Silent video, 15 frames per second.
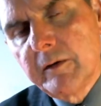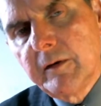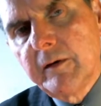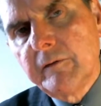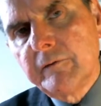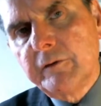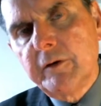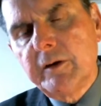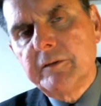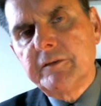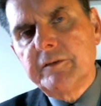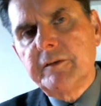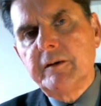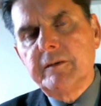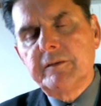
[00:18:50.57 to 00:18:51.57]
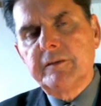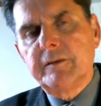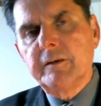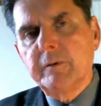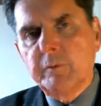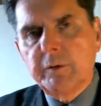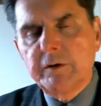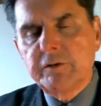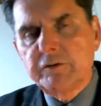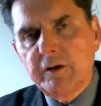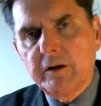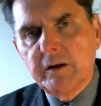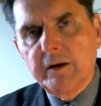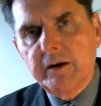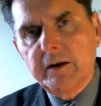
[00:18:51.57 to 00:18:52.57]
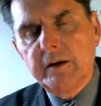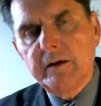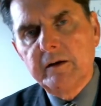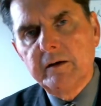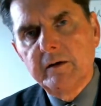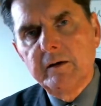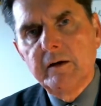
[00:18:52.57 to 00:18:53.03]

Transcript: For instance, originally